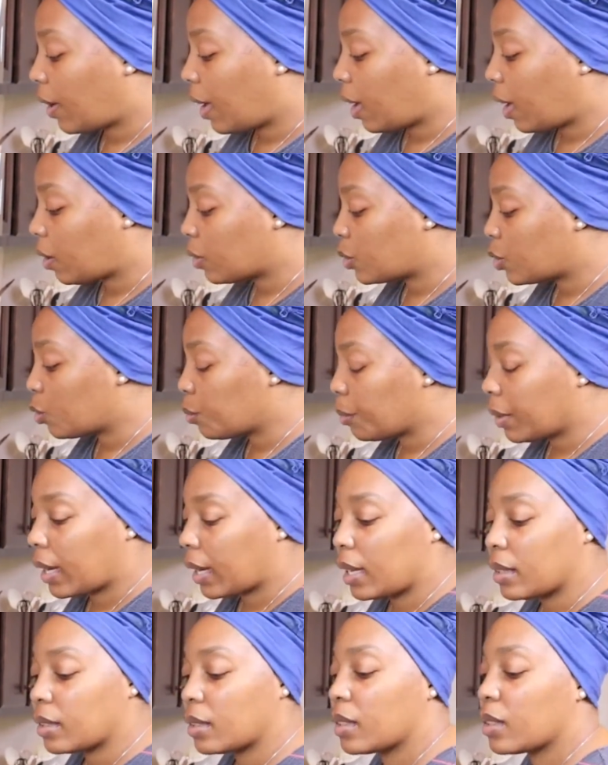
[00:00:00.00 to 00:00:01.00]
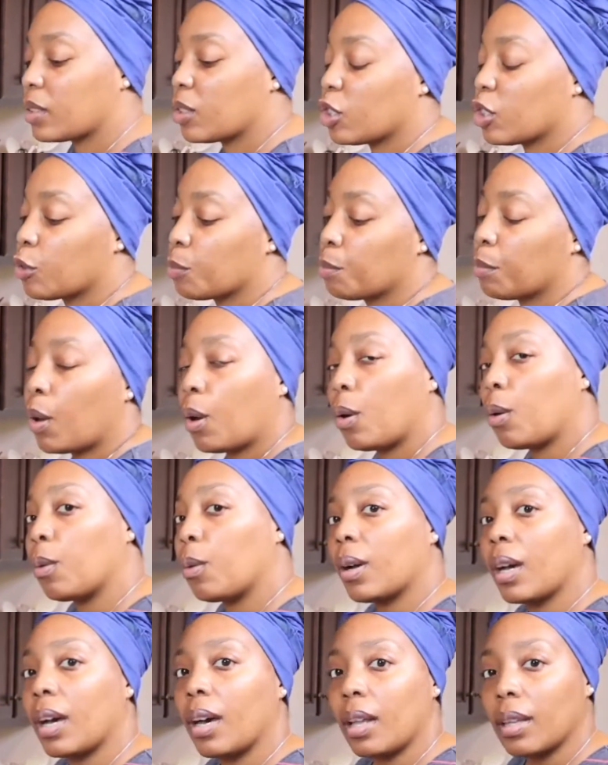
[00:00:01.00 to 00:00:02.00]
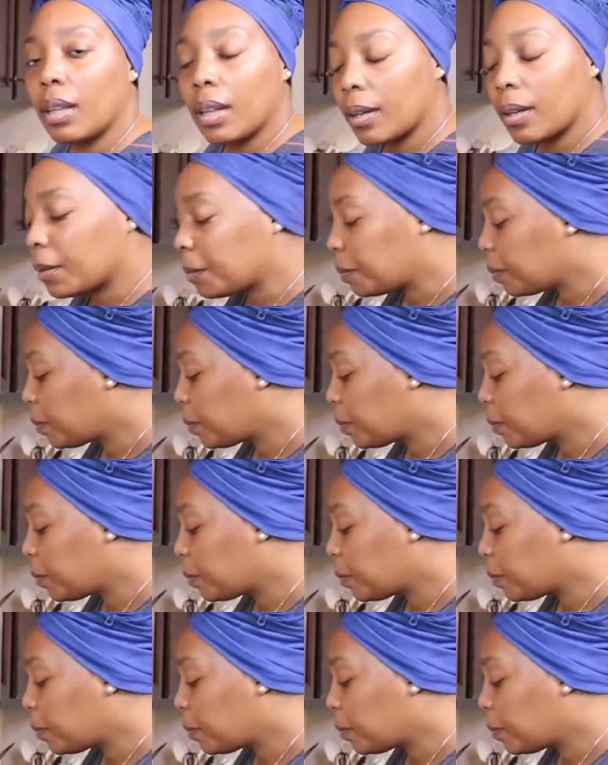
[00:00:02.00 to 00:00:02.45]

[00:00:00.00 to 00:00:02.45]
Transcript: how turmeric has this just bold color,